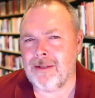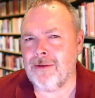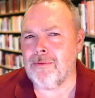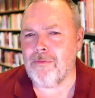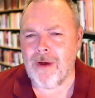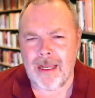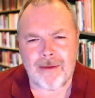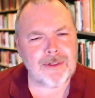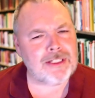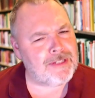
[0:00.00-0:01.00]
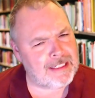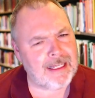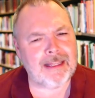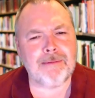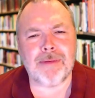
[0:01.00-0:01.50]
Why would you see
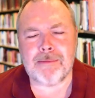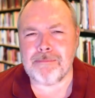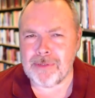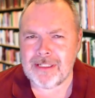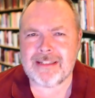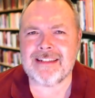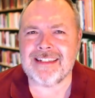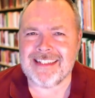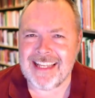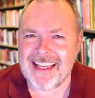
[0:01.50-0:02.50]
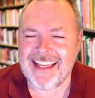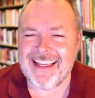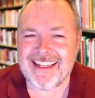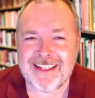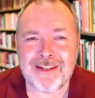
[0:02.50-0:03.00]
nothing but books today?
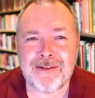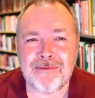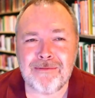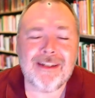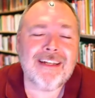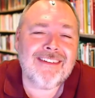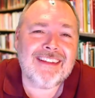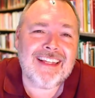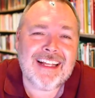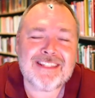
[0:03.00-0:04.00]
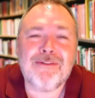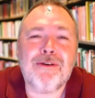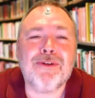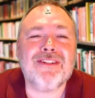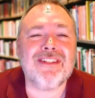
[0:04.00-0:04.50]
Well, that's what
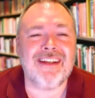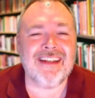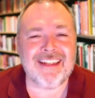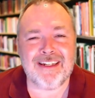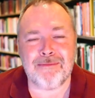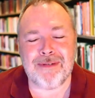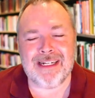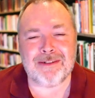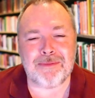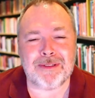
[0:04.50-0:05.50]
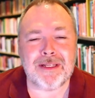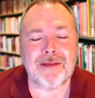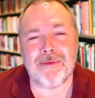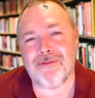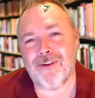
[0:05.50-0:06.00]
we're talking about. But
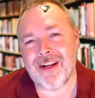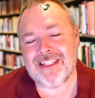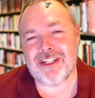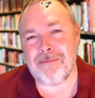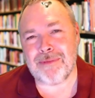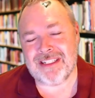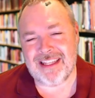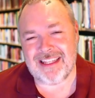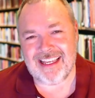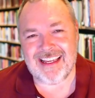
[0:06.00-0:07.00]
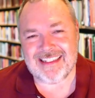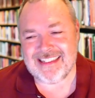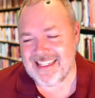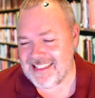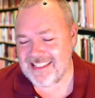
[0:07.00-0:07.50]
before I jump into the
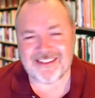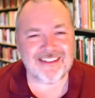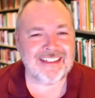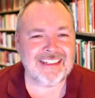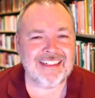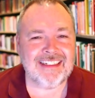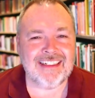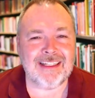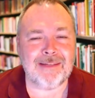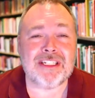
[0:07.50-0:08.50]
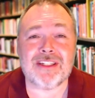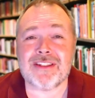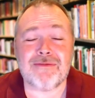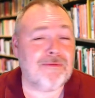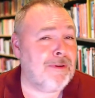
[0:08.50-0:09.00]
content here, let me
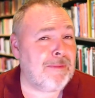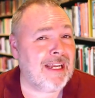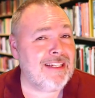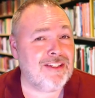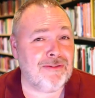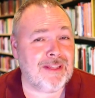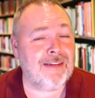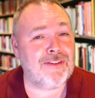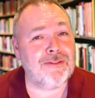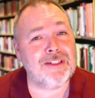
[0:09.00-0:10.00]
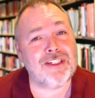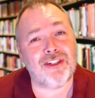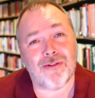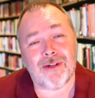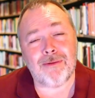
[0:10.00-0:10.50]
just remind you that if you
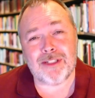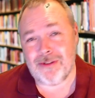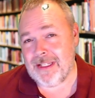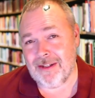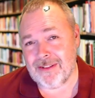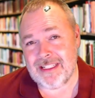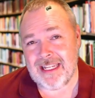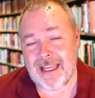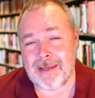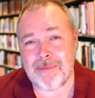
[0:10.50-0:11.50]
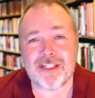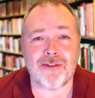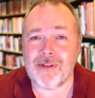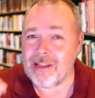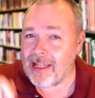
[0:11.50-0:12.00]
enjoy what you hear today, be sure
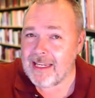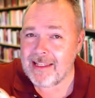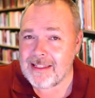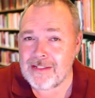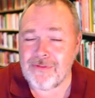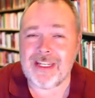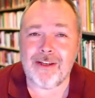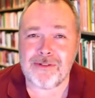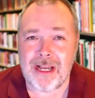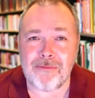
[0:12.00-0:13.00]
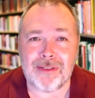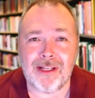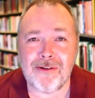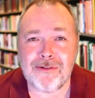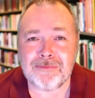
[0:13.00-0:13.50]
to like this video down
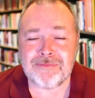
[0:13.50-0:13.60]
below.